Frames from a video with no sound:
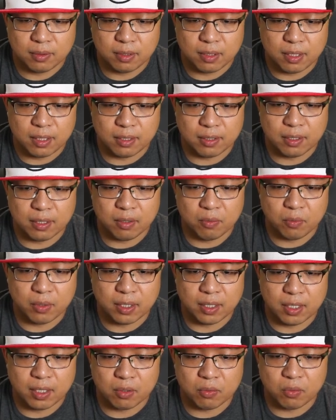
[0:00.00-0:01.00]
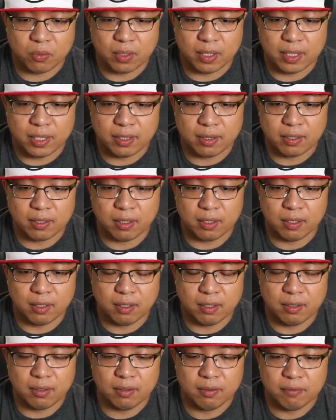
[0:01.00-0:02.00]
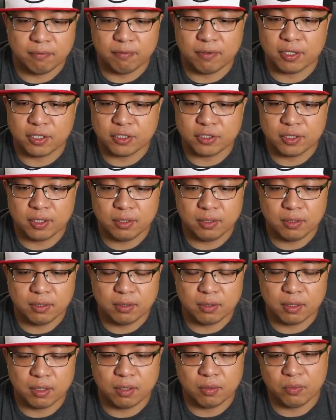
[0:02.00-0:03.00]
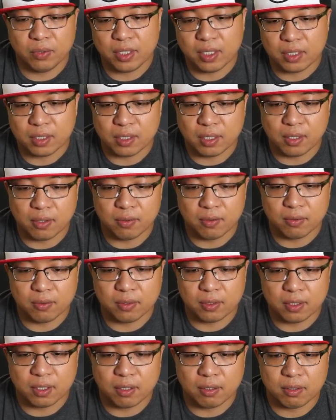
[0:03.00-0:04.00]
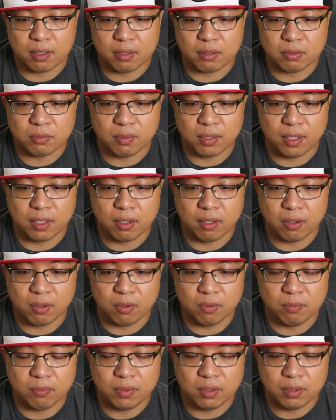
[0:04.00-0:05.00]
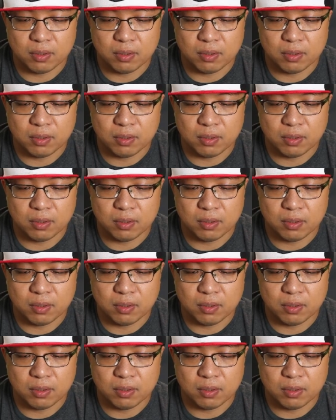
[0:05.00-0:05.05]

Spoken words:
and then we're gonna create the function. We can call this one home.